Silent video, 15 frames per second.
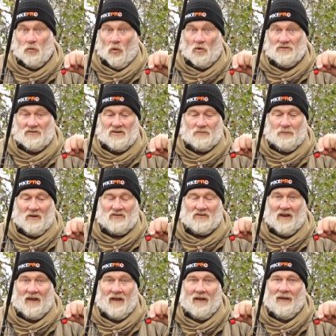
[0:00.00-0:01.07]
water
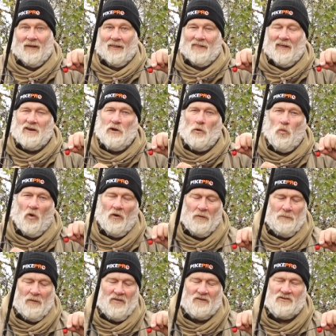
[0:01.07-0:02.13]
especially, then you want
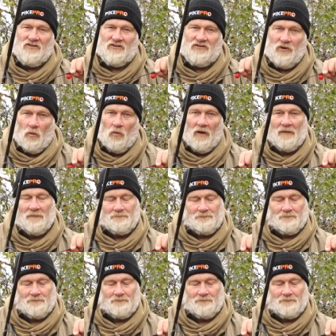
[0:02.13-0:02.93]
to be sure